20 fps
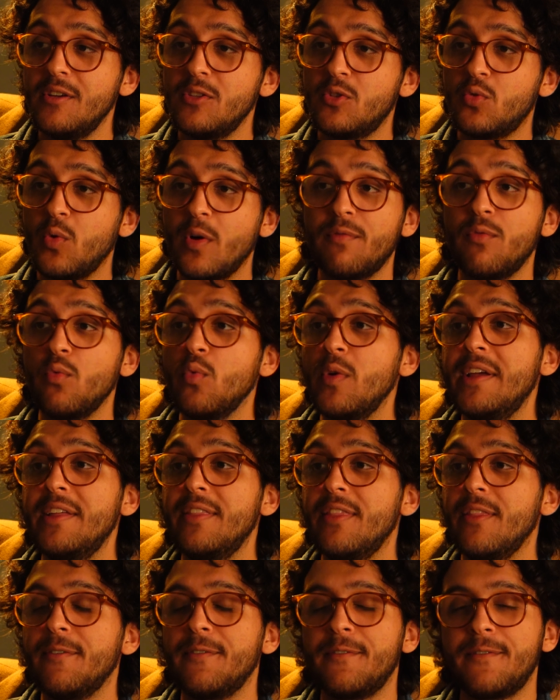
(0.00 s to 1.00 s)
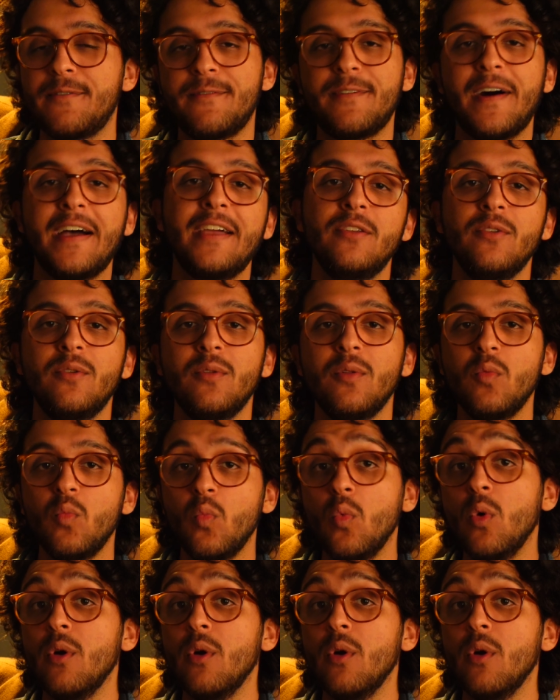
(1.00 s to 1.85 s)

to have written the final